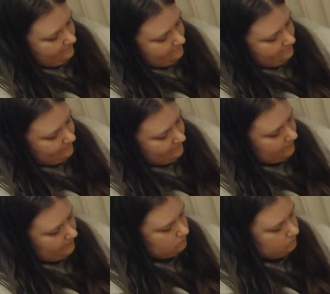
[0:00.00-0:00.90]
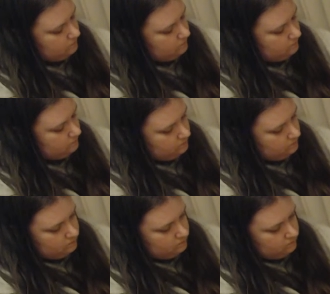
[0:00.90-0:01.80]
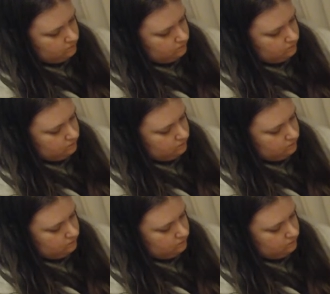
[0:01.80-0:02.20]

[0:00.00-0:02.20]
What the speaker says: [no speech]